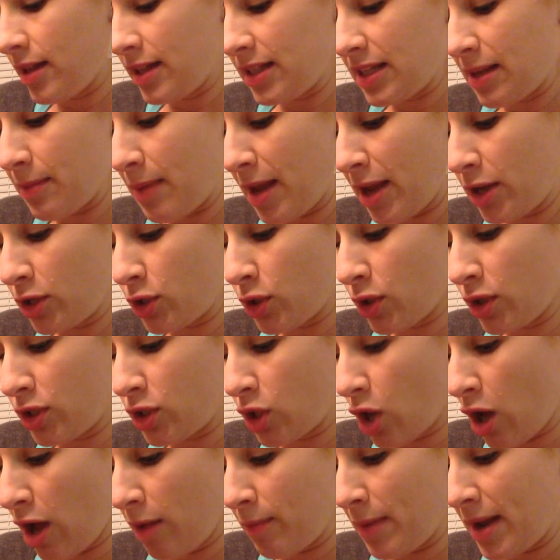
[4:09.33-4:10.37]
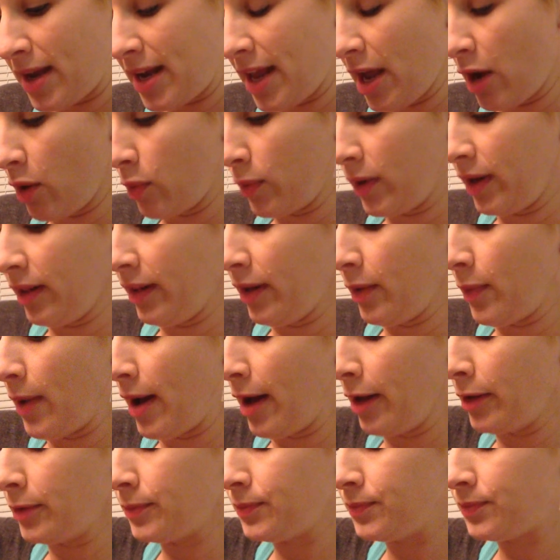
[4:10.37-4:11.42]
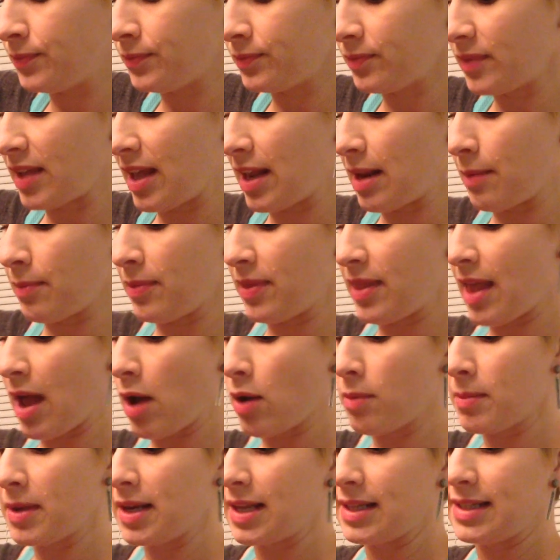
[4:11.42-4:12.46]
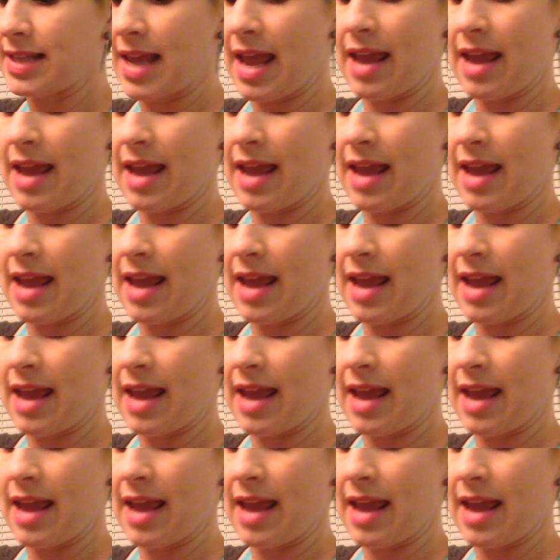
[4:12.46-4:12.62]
to make sure it's on my nail really well. And I'm now going to